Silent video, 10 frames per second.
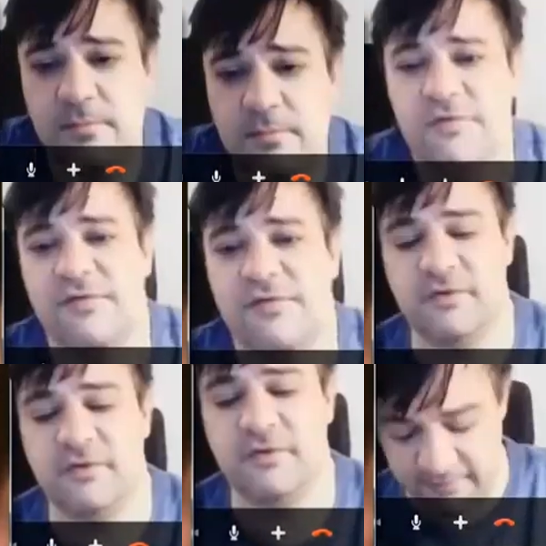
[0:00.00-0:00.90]
you can move
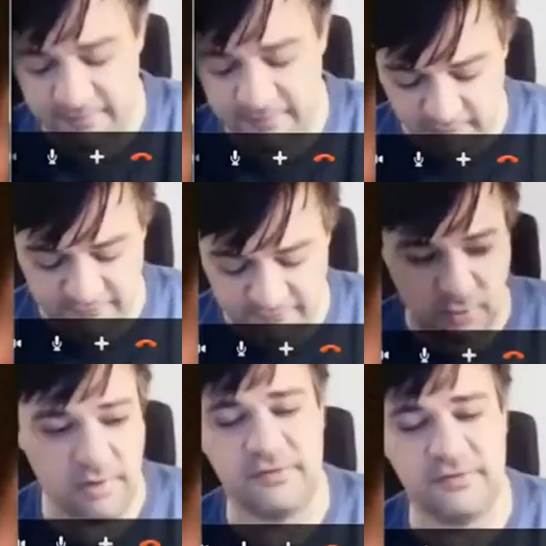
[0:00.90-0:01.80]
yourself to
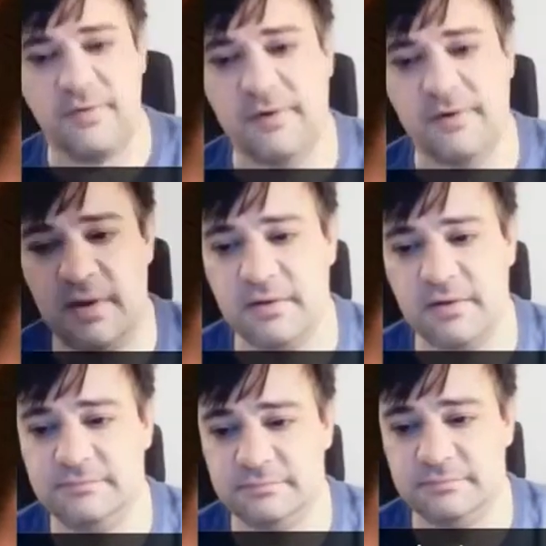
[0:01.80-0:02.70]
whatever corner of the screen you
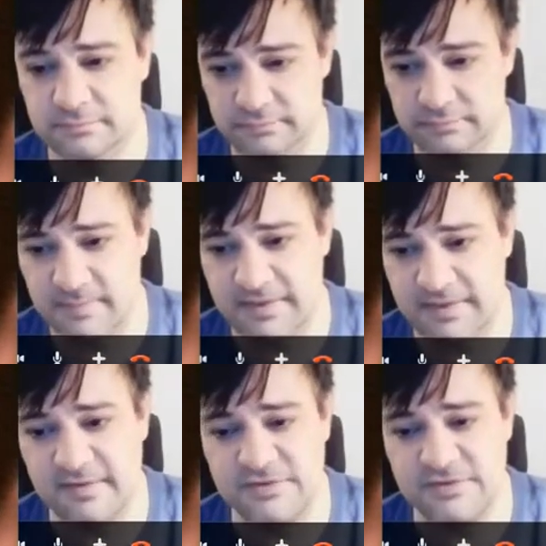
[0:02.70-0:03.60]
want.
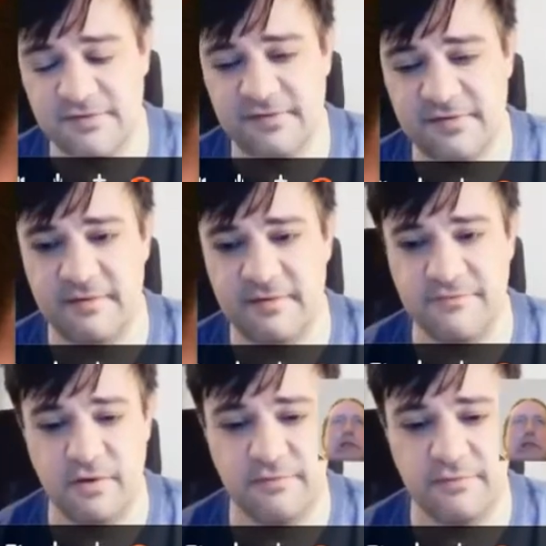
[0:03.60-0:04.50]
But that's just
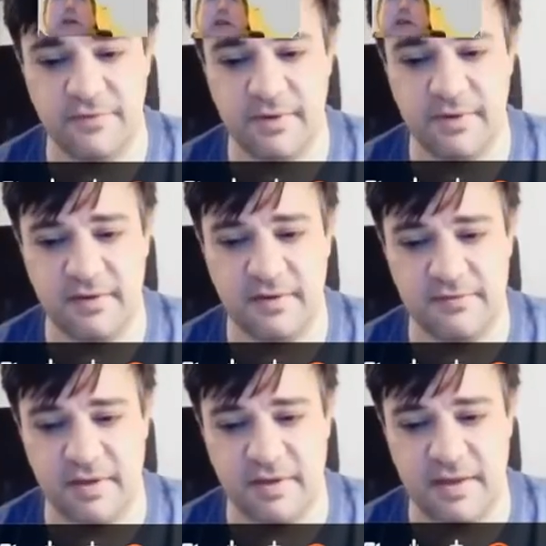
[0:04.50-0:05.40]
for your own
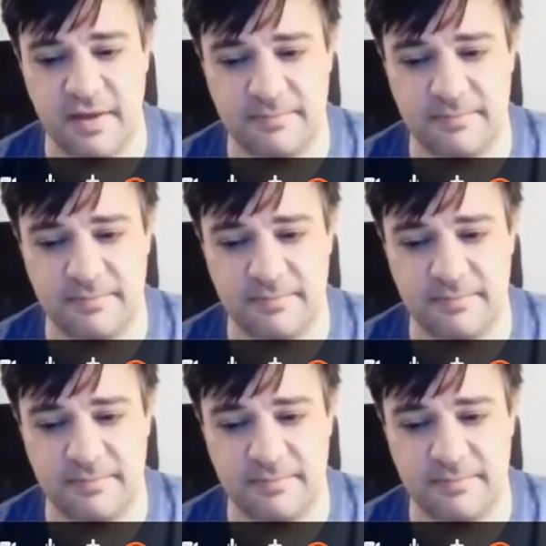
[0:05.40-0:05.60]
viewing. So